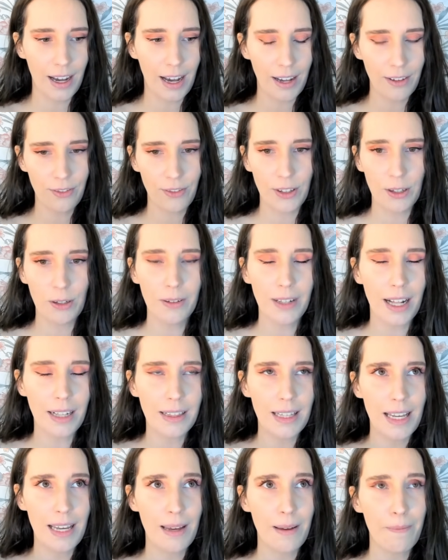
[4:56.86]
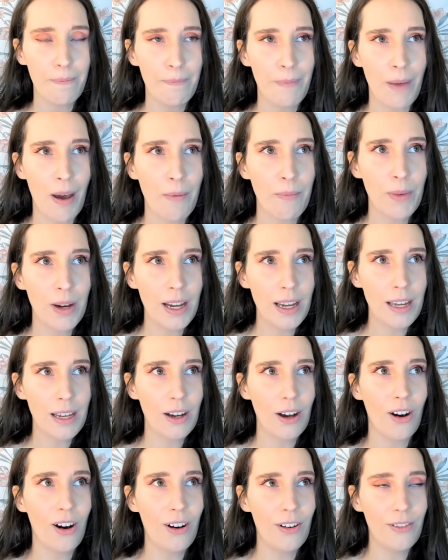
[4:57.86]
I feel that the memory
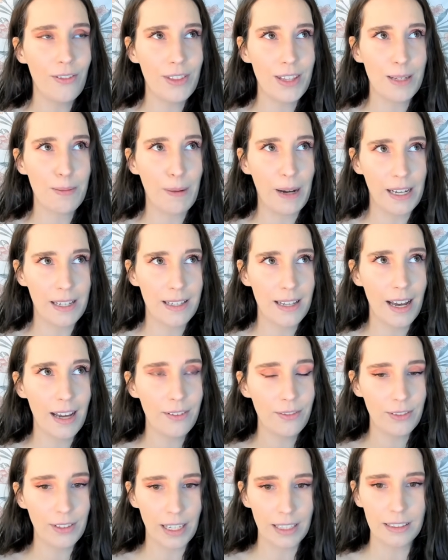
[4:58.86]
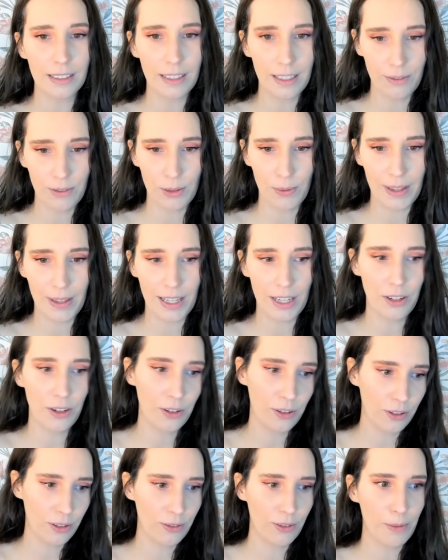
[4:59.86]
of this past life like lives within
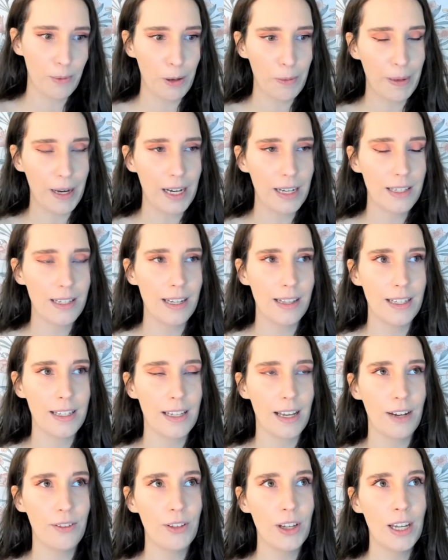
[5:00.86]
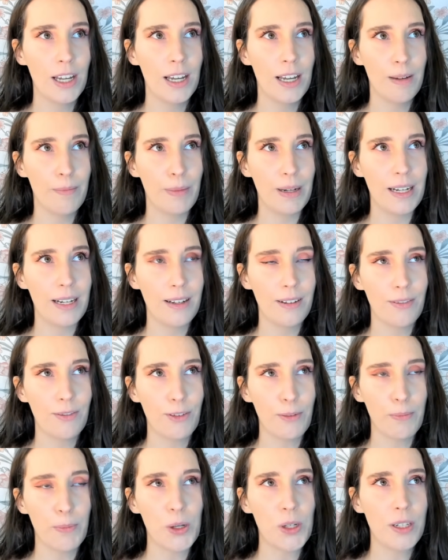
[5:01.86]
you, or from your past in this life. But
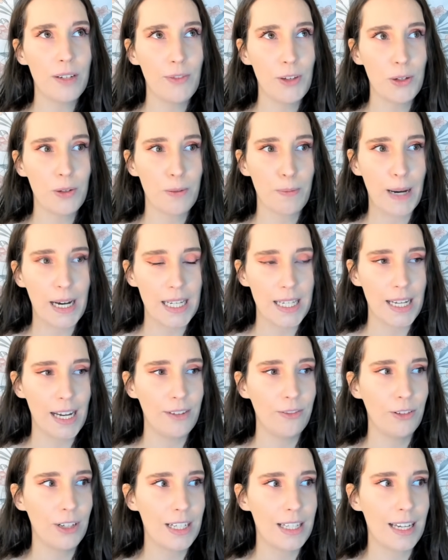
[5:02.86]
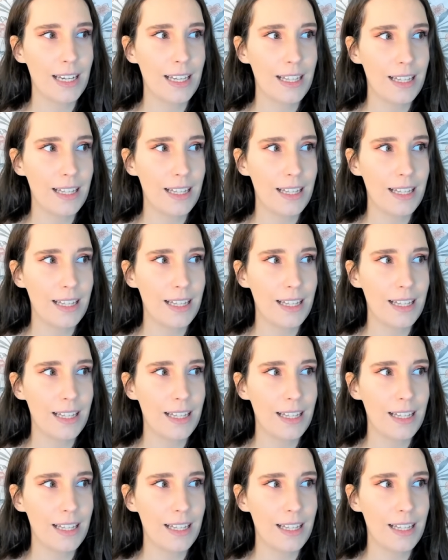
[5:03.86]
for most of you, it's past life where it's like